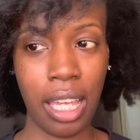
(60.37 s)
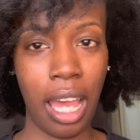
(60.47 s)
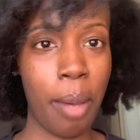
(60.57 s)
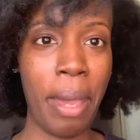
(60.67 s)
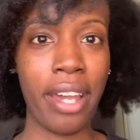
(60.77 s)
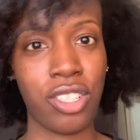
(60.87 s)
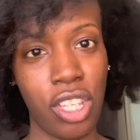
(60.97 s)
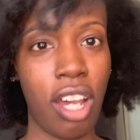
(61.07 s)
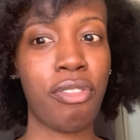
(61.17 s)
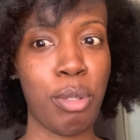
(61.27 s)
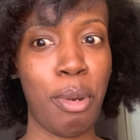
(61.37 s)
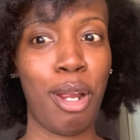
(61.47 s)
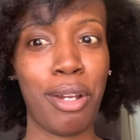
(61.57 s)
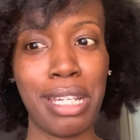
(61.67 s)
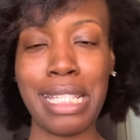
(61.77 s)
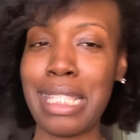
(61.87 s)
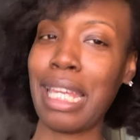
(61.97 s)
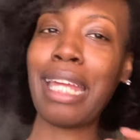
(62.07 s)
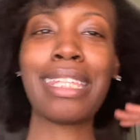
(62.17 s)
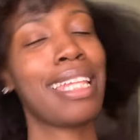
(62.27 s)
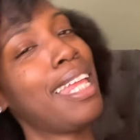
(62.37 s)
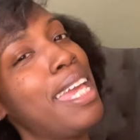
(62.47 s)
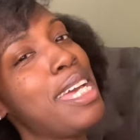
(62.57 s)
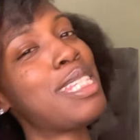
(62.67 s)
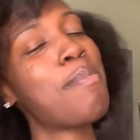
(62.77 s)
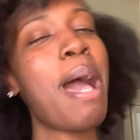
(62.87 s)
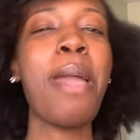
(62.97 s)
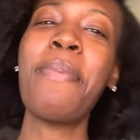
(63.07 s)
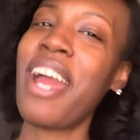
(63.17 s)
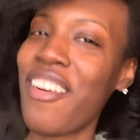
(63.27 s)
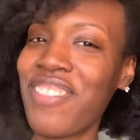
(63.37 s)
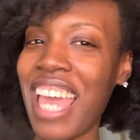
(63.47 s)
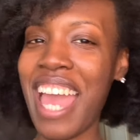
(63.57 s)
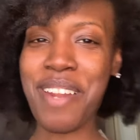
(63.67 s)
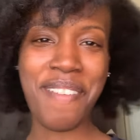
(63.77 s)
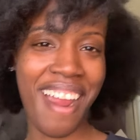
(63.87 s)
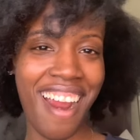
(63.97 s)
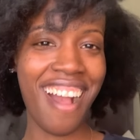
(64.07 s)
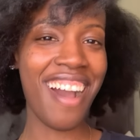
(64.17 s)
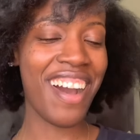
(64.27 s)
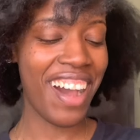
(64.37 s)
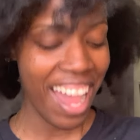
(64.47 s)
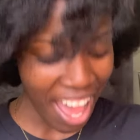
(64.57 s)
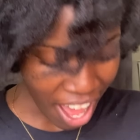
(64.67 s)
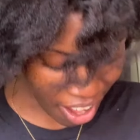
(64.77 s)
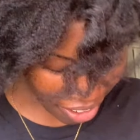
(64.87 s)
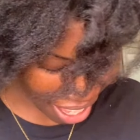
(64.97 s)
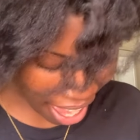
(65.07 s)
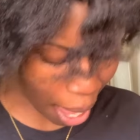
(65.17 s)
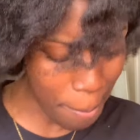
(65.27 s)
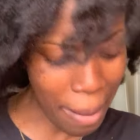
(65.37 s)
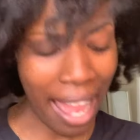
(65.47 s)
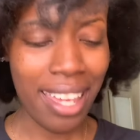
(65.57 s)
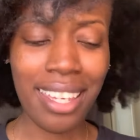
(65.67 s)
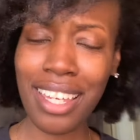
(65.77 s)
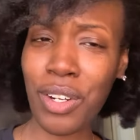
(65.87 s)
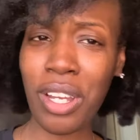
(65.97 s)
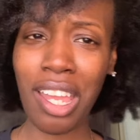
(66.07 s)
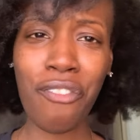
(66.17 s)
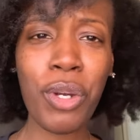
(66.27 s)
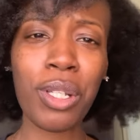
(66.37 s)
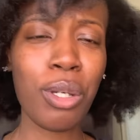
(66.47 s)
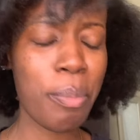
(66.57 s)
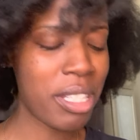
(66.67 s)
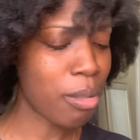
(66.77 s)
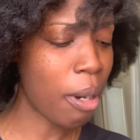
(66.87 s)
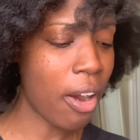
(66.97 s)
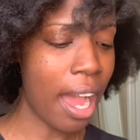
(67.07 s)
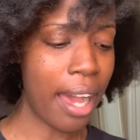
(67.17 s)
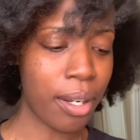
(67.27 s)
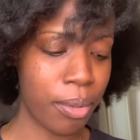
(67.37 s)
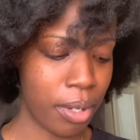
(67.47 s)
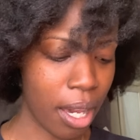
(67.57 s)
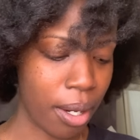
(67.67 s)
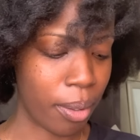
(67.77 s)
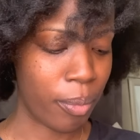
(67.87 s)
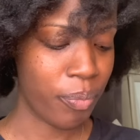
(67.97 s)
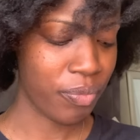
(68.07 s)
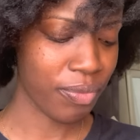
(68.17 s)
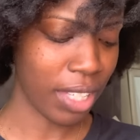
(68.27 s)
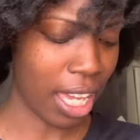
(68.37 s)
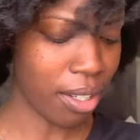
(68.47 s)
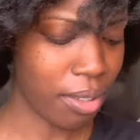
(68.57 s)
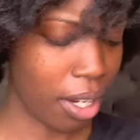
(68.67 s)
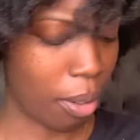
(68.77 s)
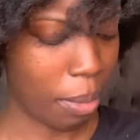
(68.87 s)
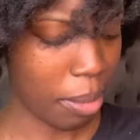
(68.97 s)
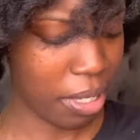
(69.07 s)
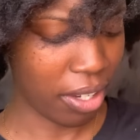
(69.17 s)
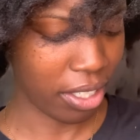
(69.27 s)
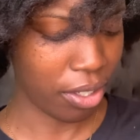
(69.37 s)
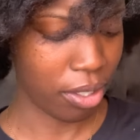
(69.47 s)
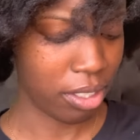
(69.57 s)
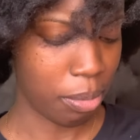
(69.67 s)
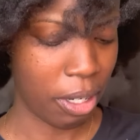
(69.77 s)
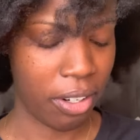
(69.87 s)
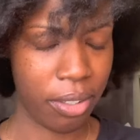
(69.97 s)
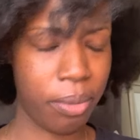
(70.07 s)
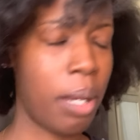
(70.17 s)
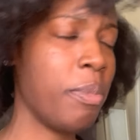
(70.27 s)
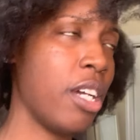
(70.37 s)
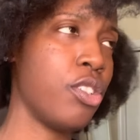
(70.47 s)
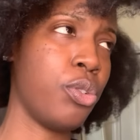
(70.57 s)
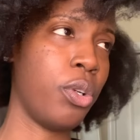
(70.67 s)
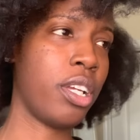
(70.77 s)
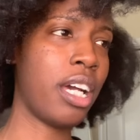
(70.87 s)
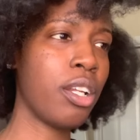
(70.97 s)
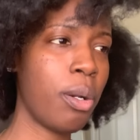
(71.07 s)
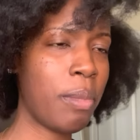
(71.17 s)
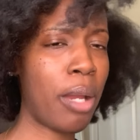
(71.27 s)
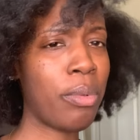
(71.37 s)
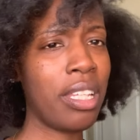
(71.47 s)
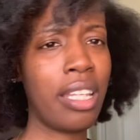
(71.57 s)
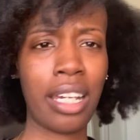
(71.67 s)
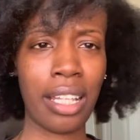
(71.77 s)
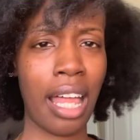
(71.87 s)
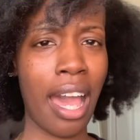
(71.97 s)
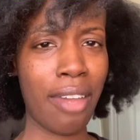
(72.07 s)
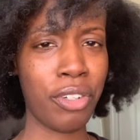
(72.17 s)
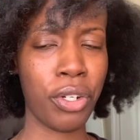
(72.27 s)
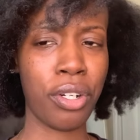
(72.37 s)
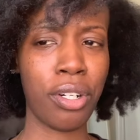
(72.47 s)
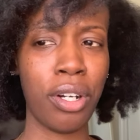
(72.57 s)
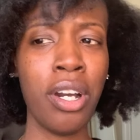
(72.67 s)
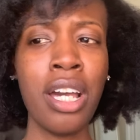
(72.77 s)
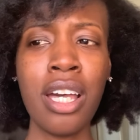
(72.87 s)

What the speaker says: I'm actually off tomorrow because it's my birthday tomorrow. Okay, I might get on here for a little bit tomorrow. I don't know. Maybe I'll get on tomorrow. I'm not sure. Y'all know I'm not really like a live girl.